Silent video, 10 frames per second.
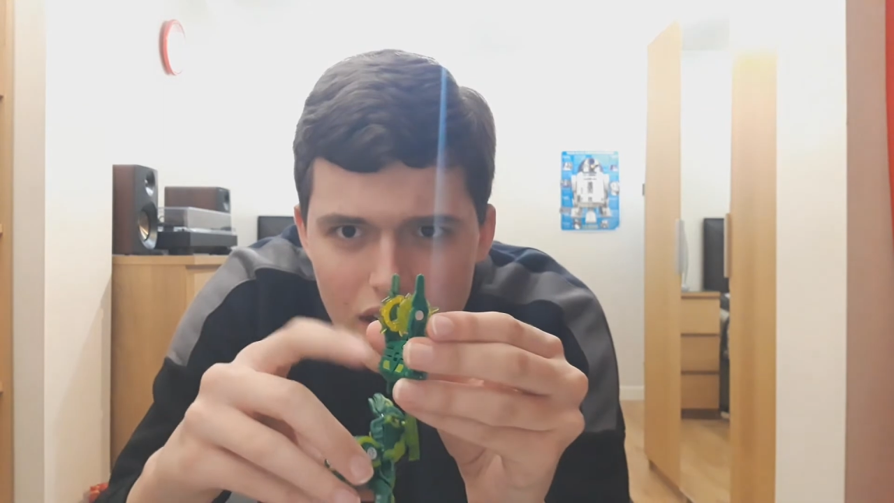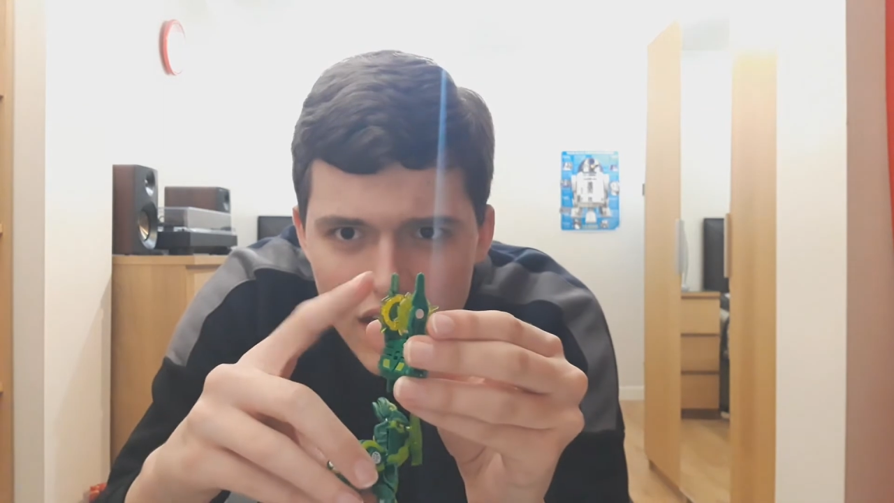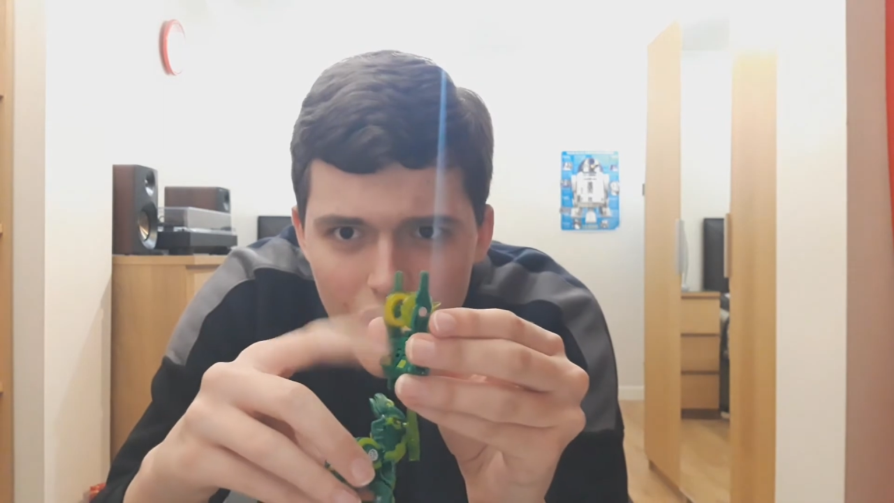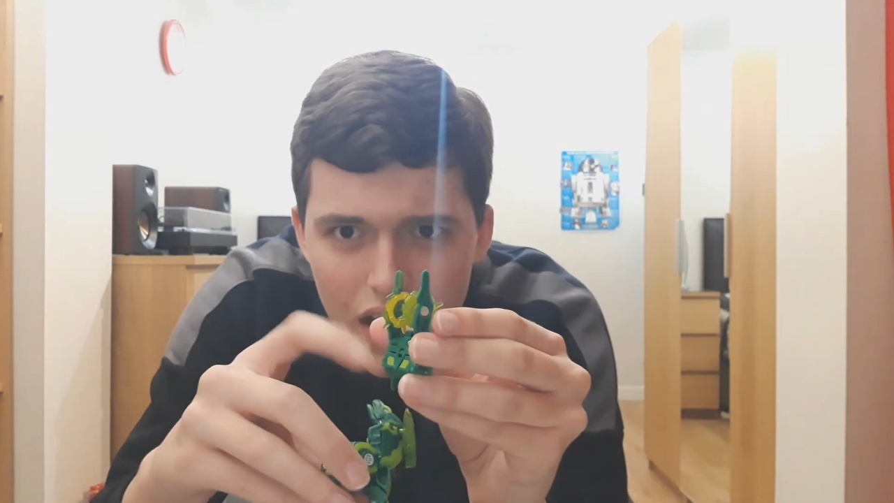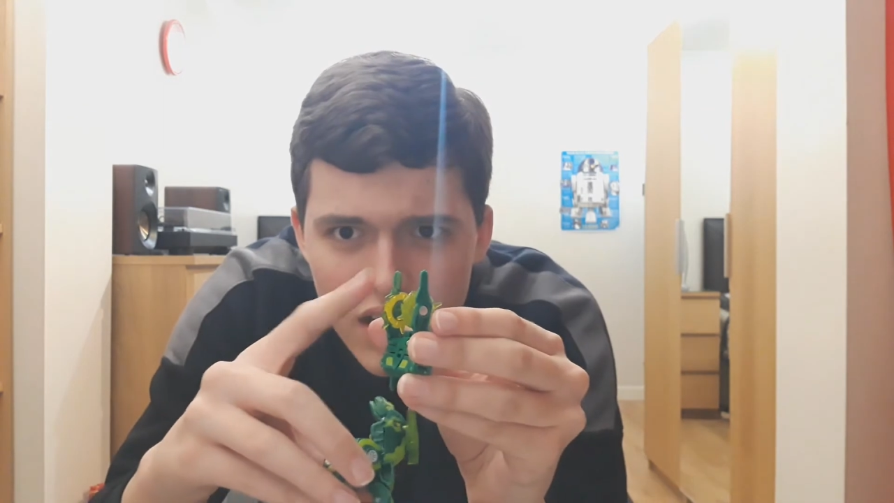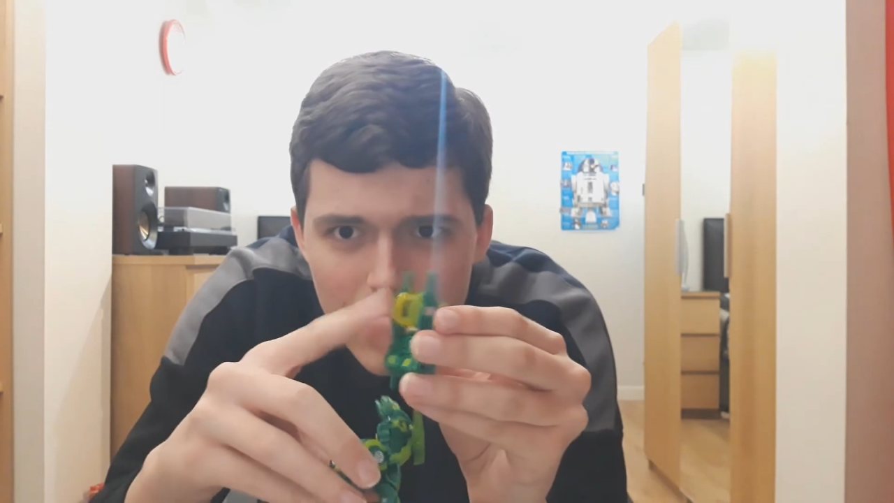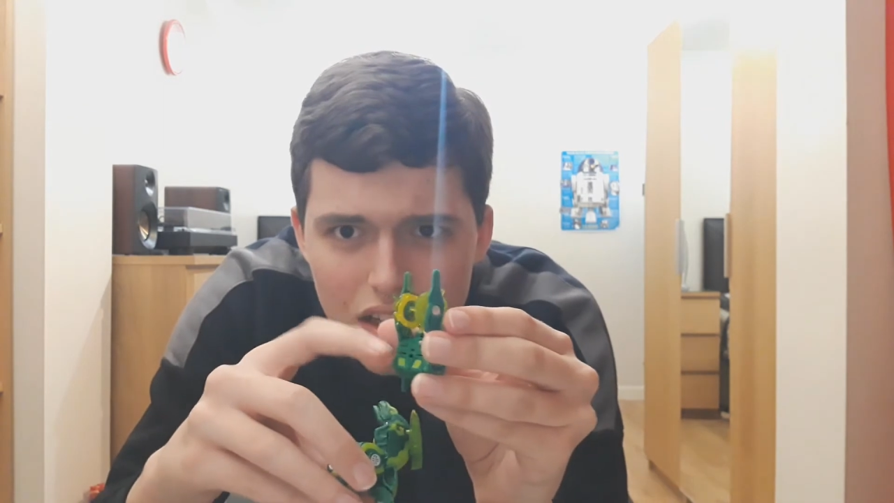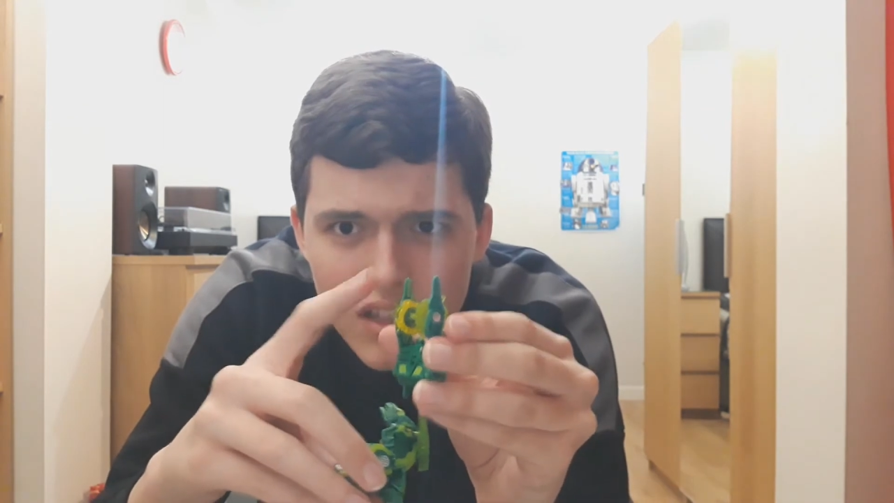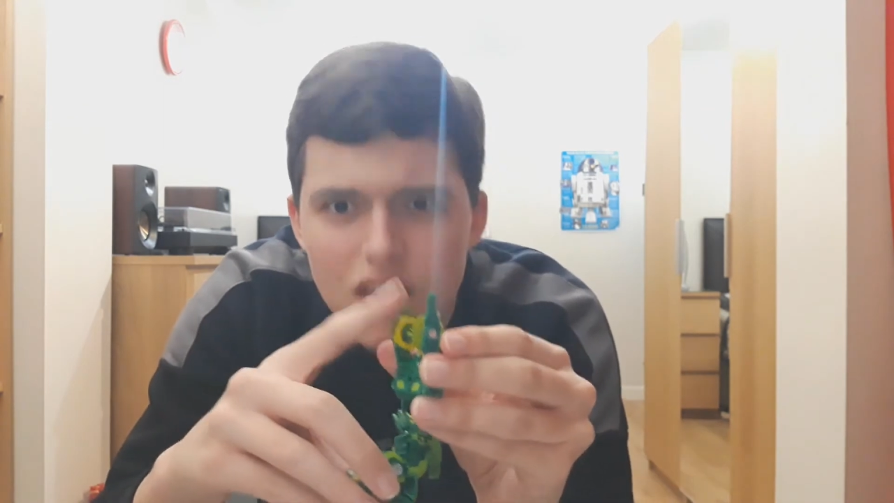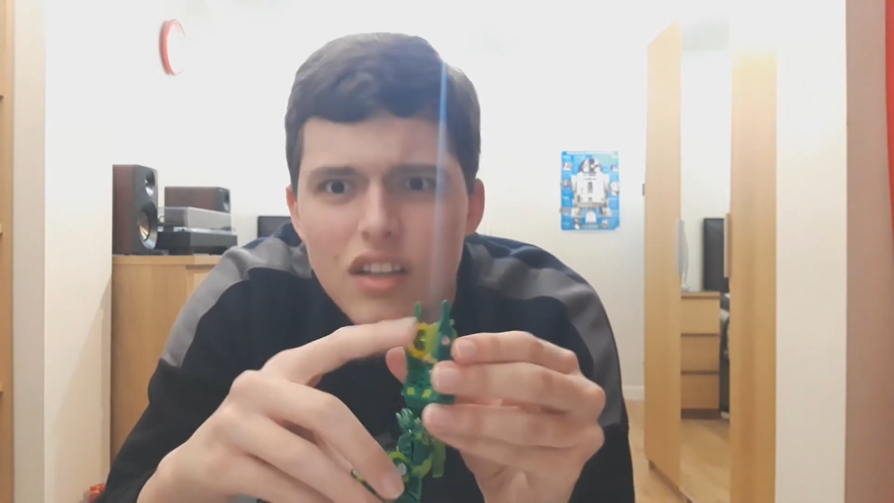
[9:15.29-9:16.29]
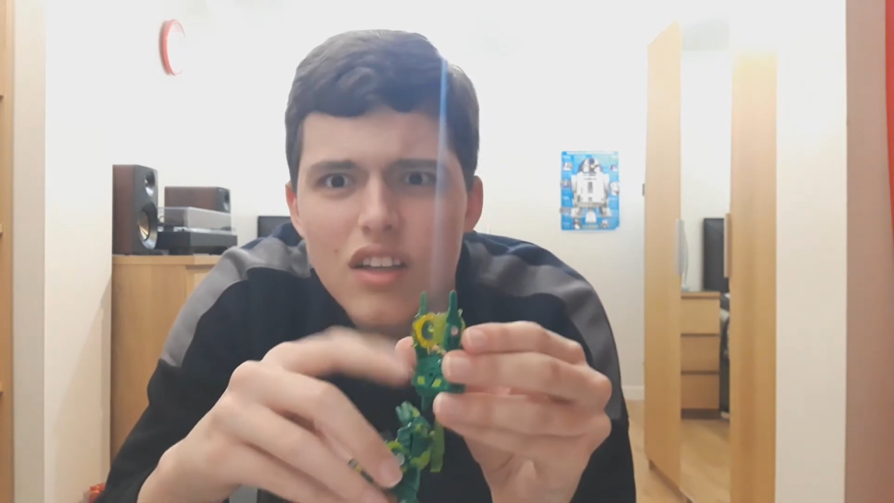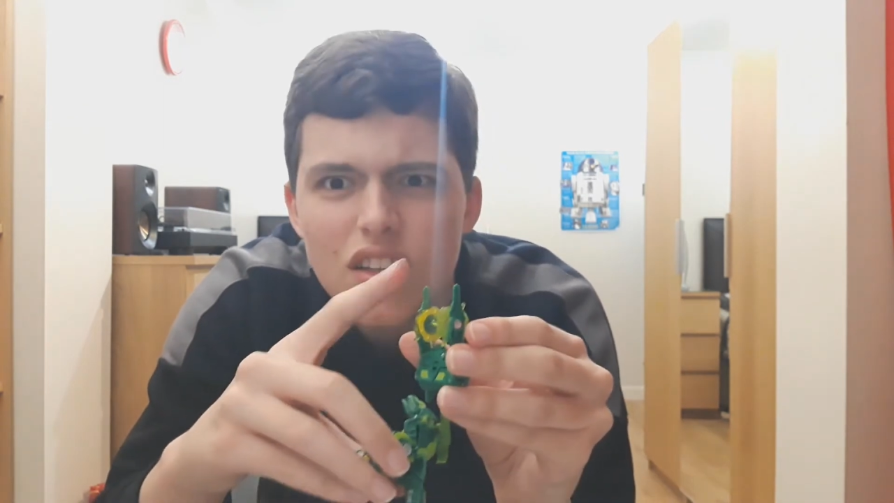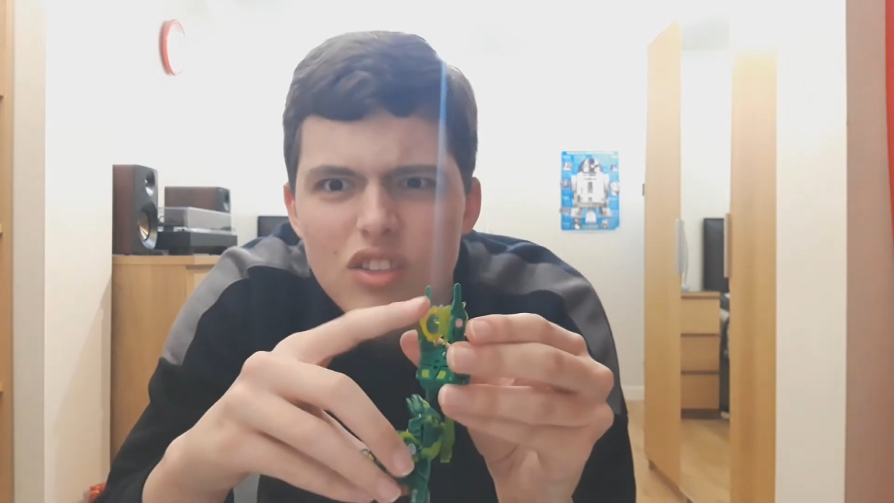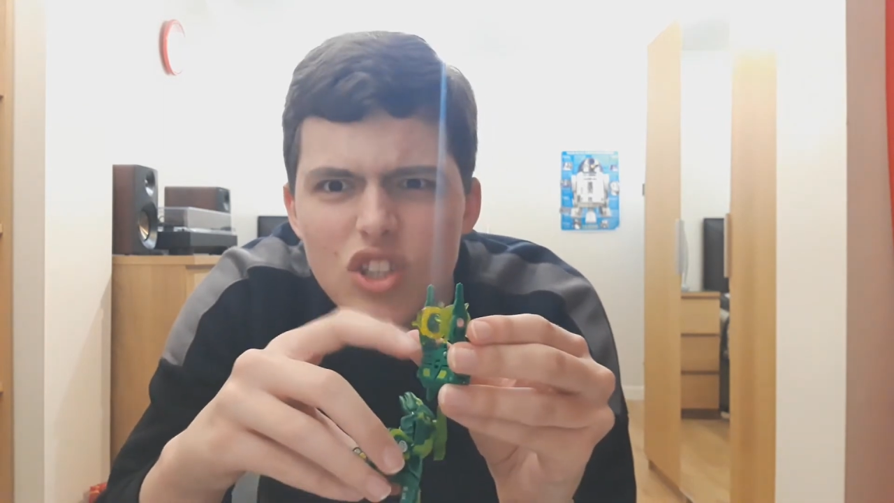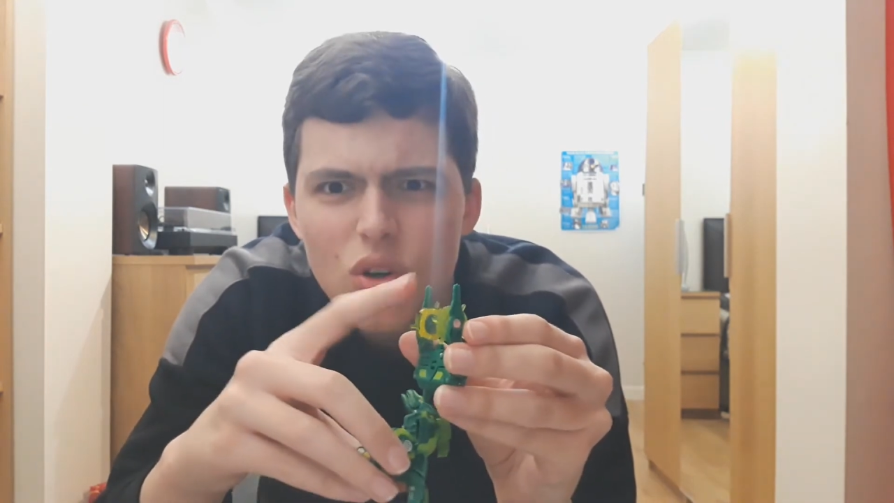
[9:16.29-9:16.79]
Look at that.
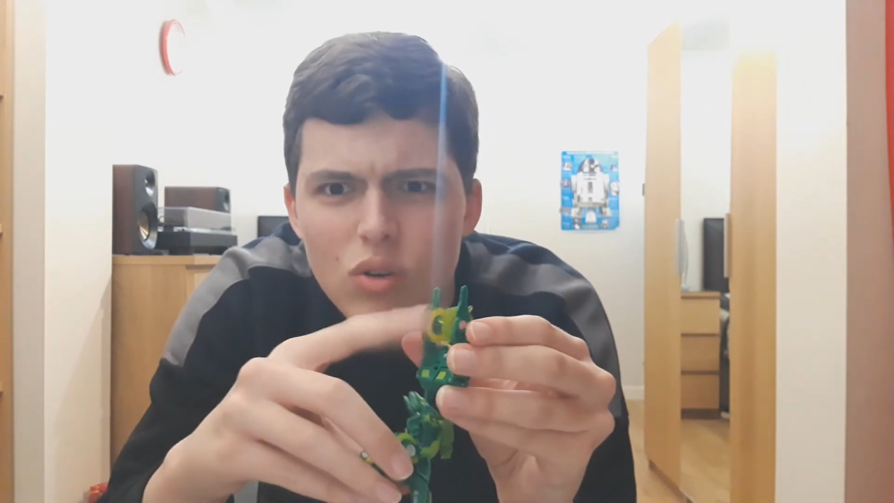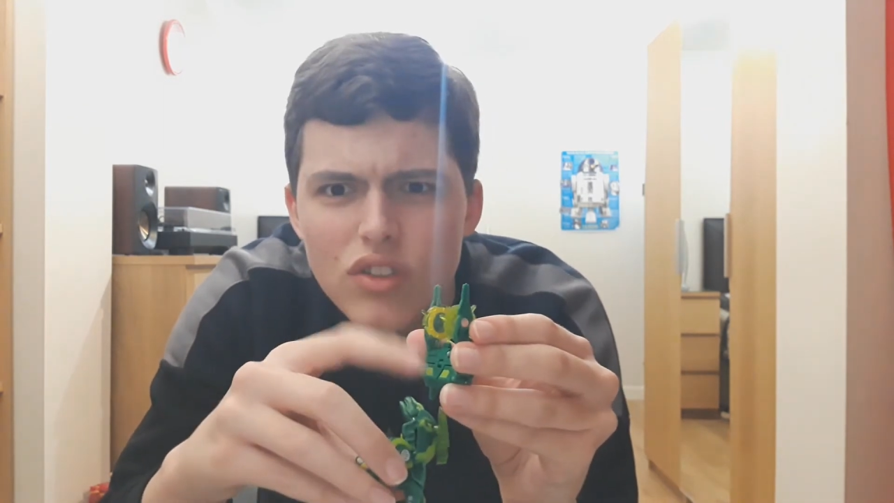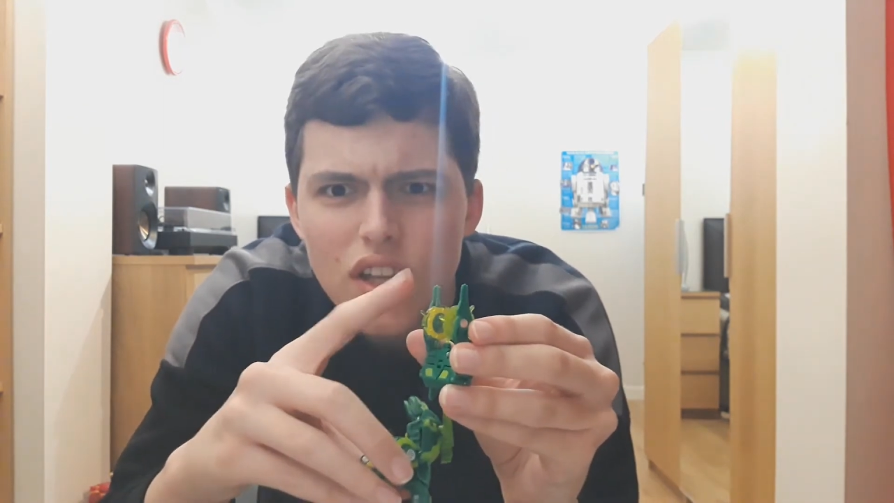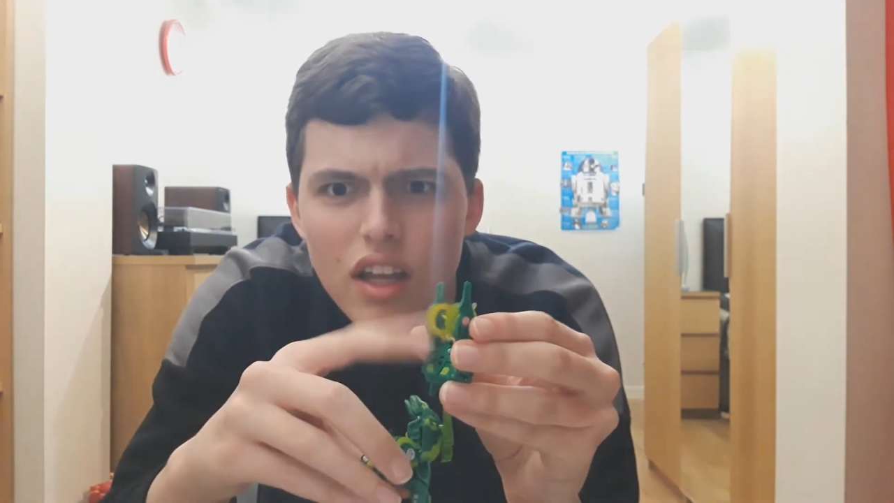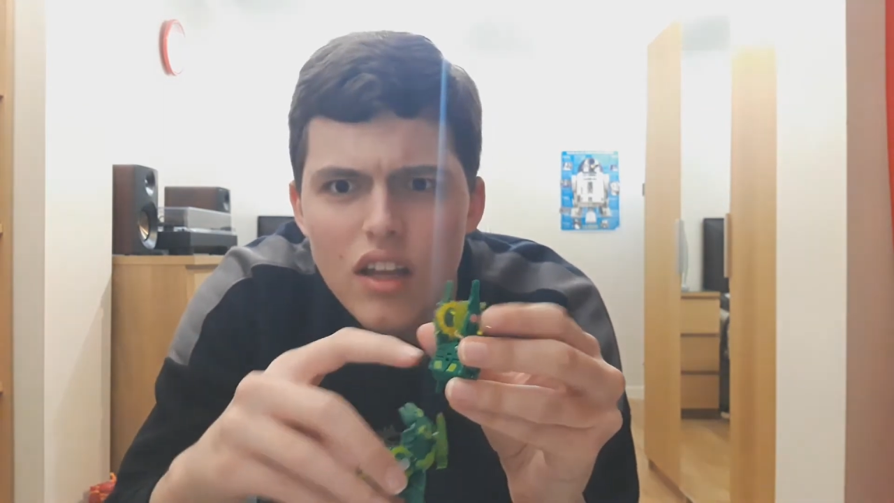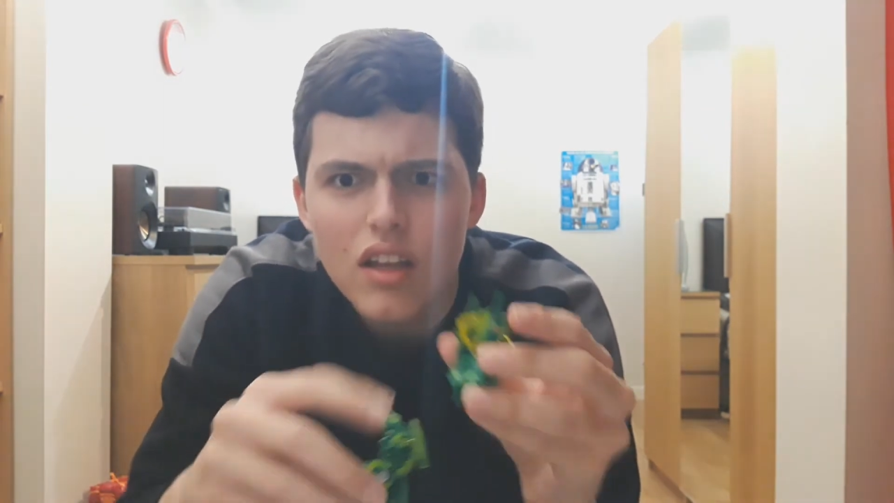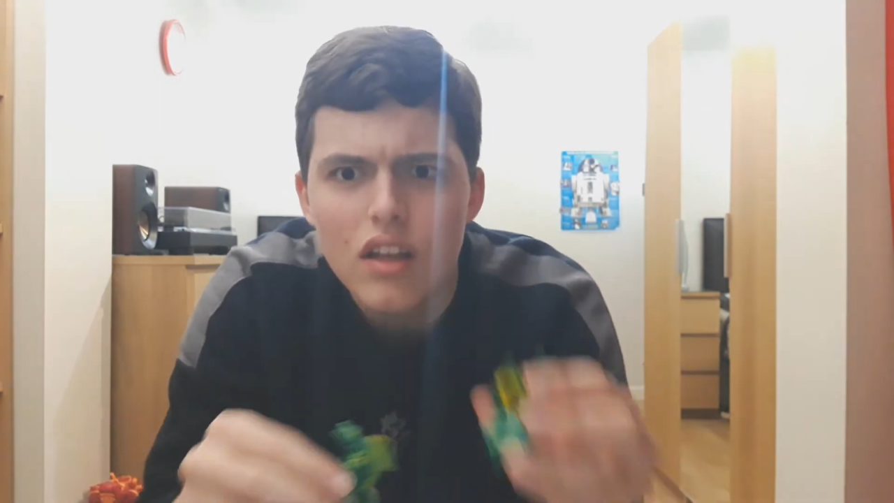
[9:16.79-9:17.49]
It's cool, isn't it?